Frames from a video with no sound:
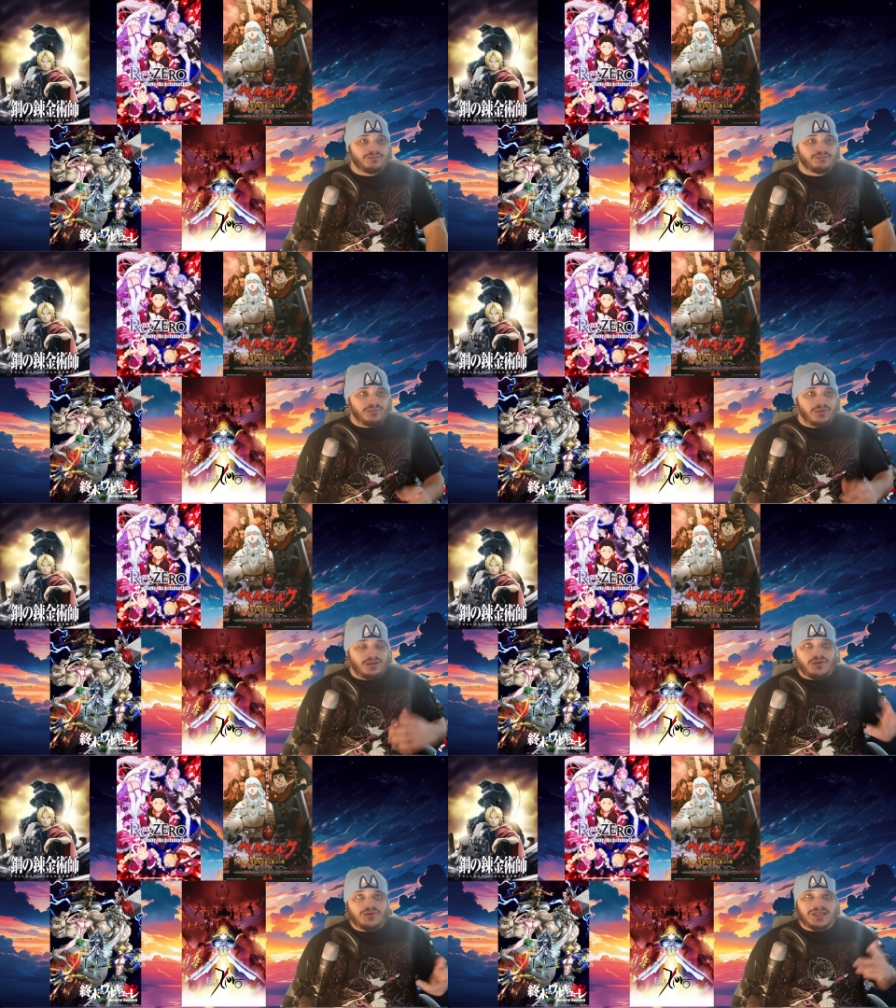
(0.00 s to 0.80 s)

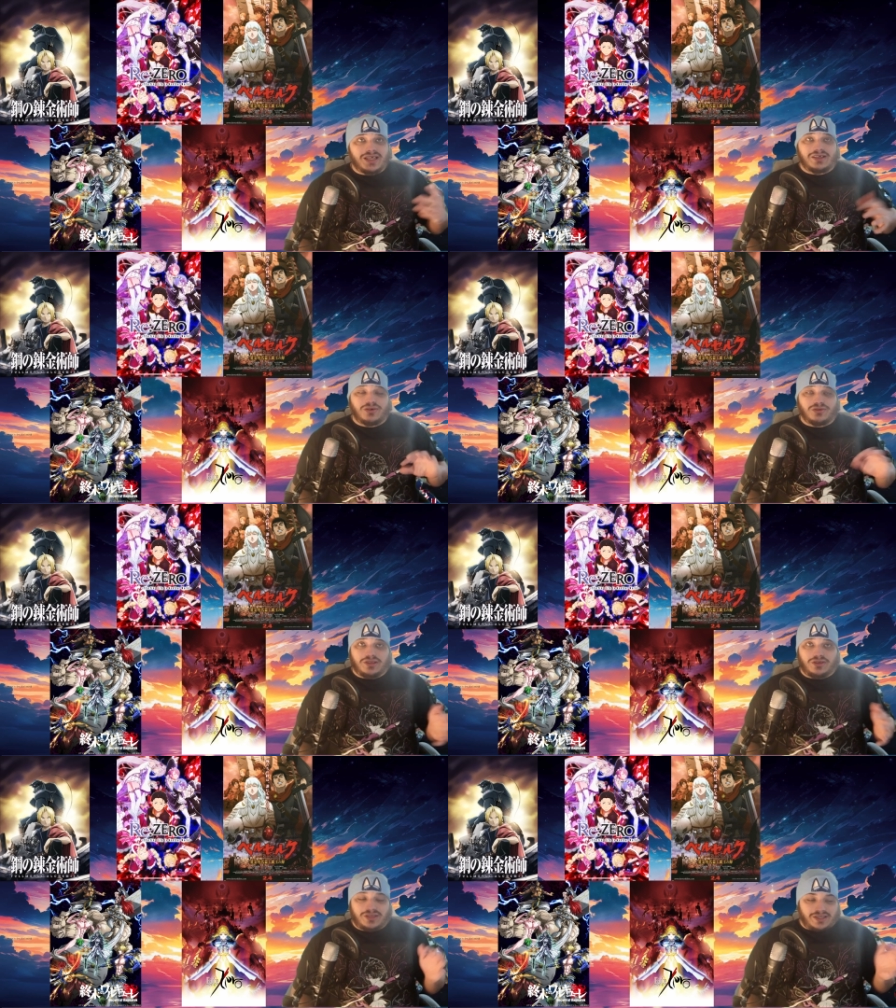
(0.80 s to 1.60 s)
usually I only
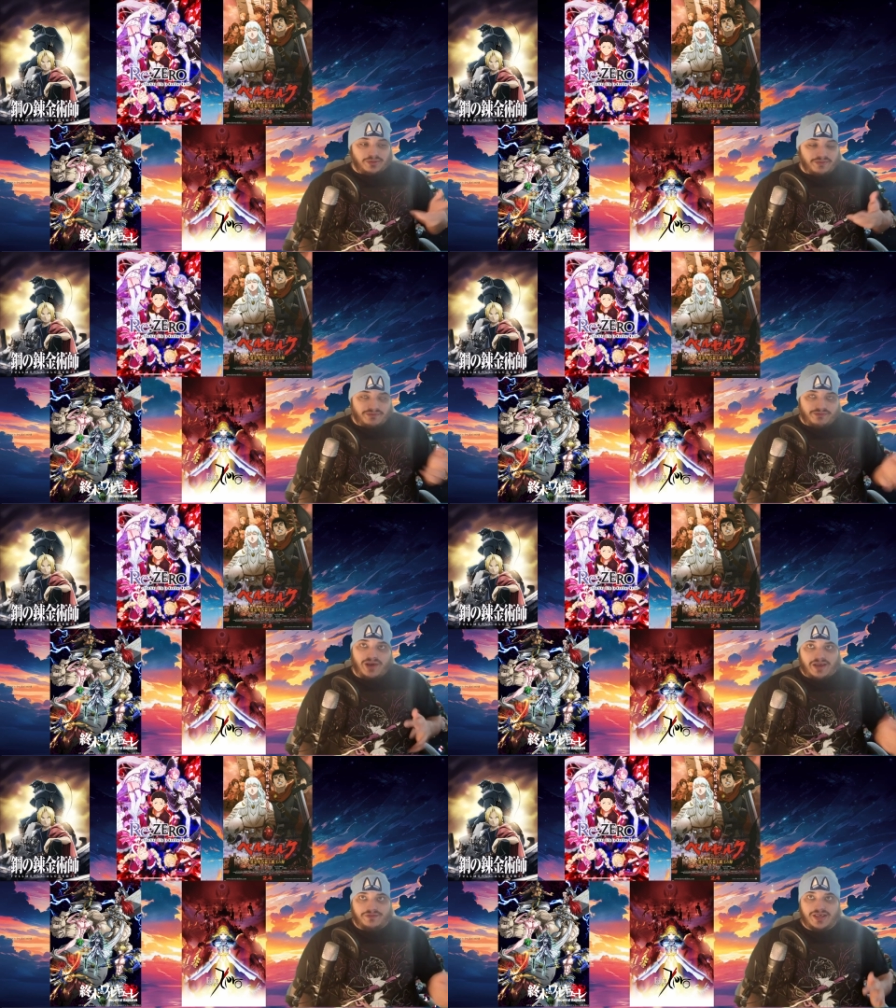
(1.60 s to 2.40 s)
look like within
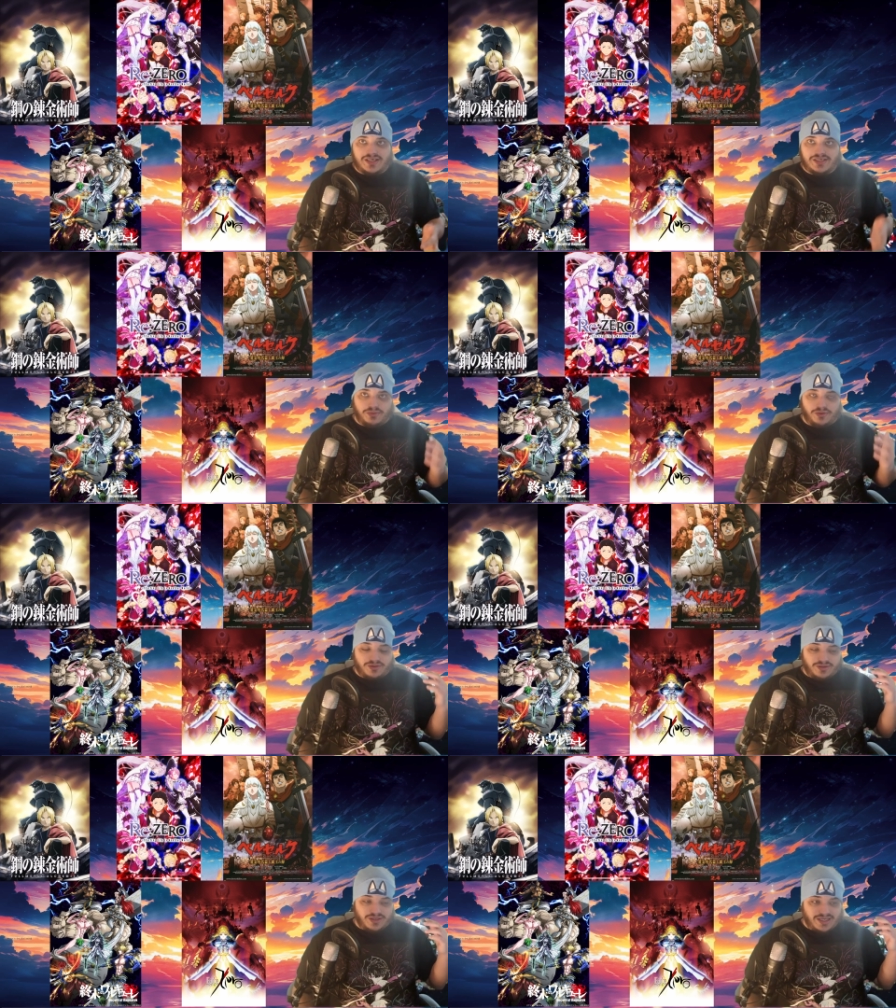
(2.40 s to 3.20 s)
5 years, but
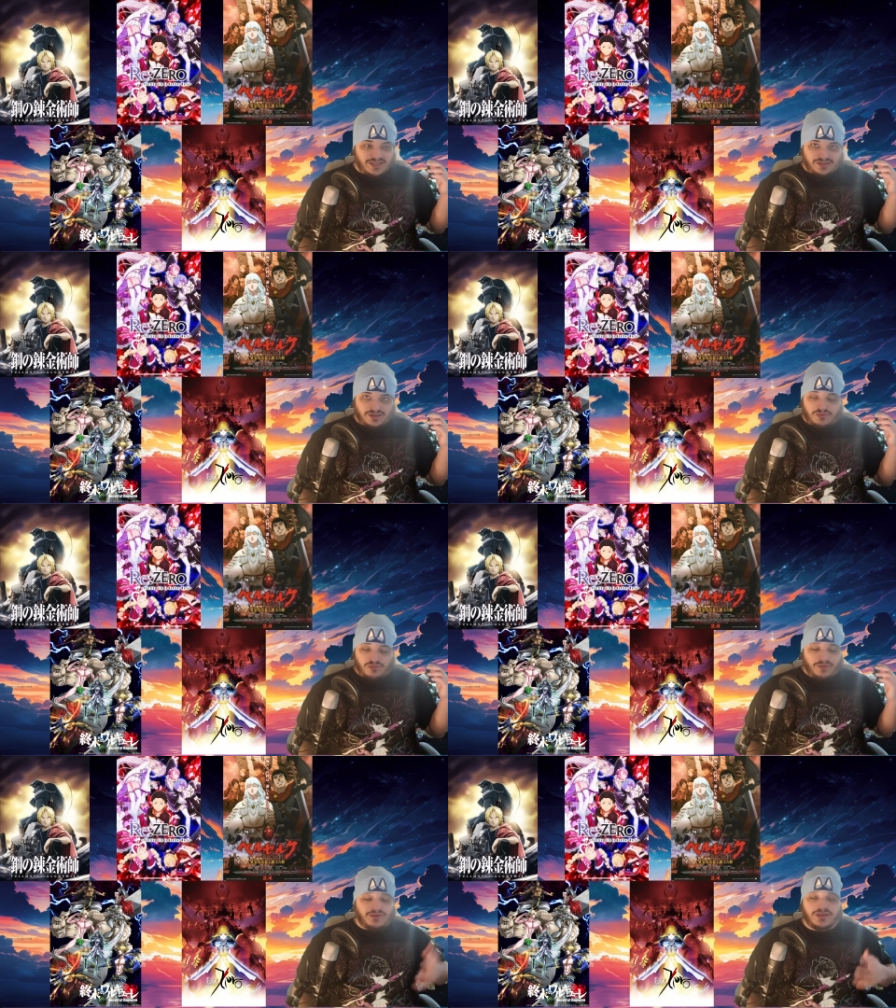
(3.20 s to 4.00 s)
it's
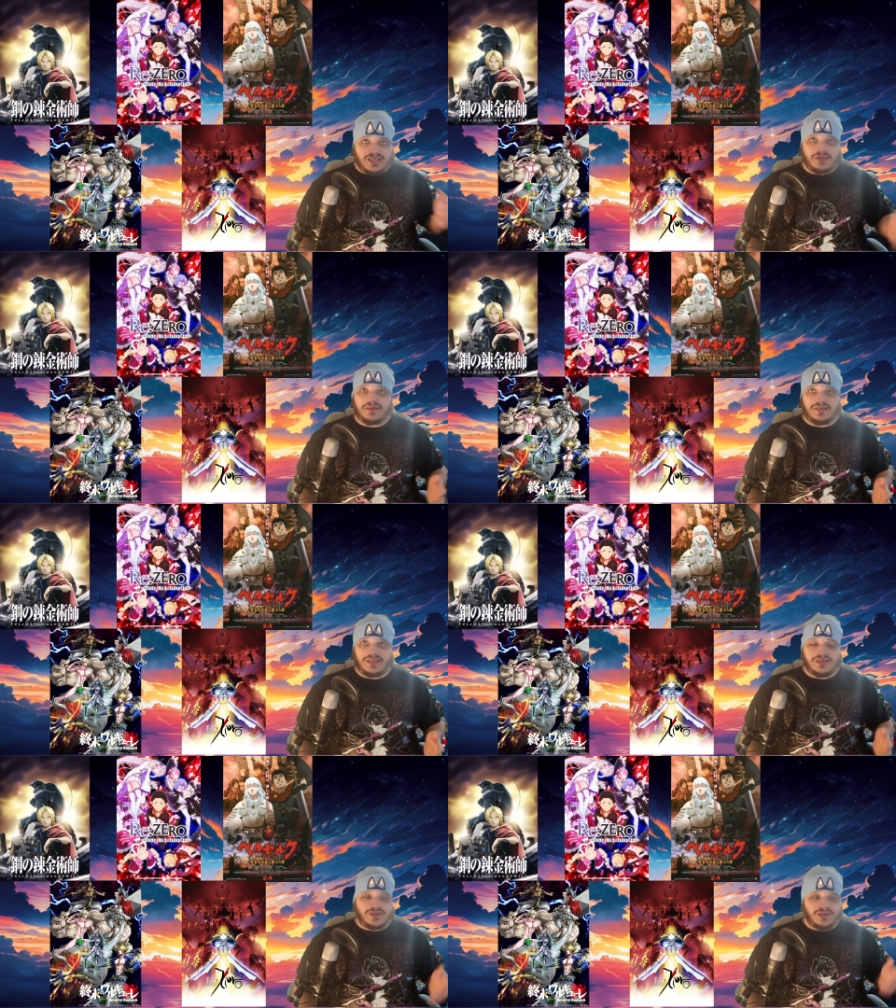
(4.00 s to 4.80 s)
with the TMNT
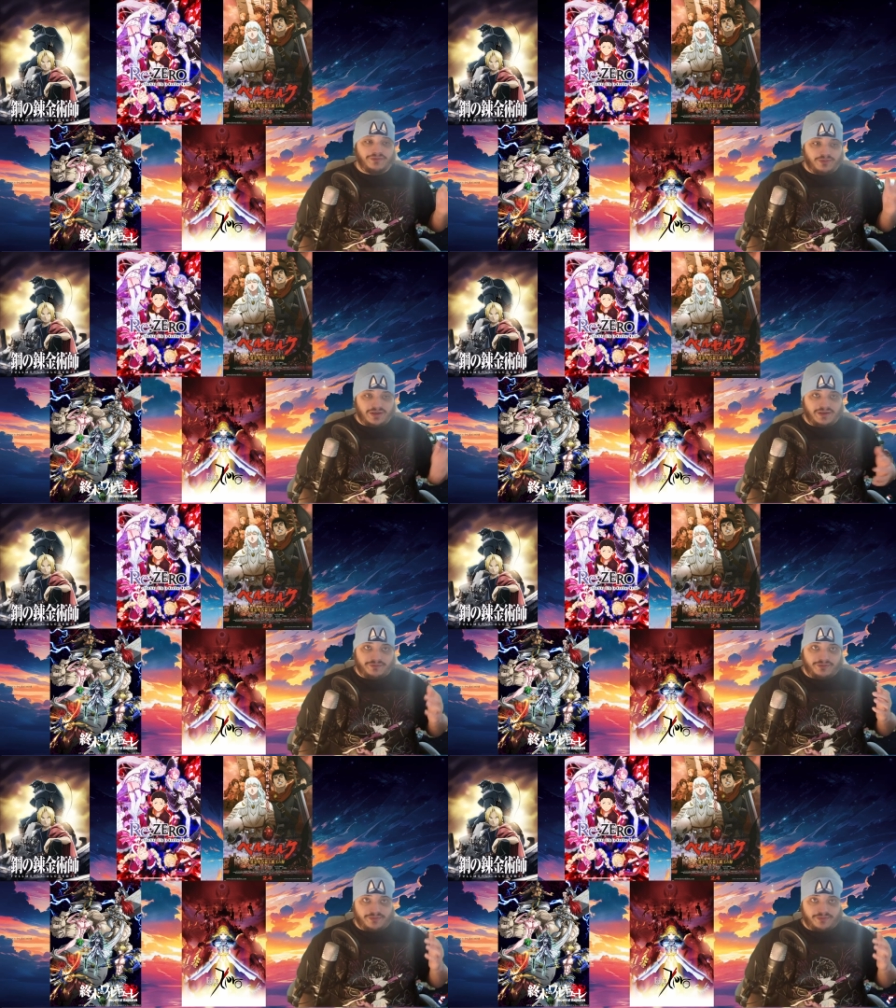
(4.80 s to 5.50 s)
stuff, with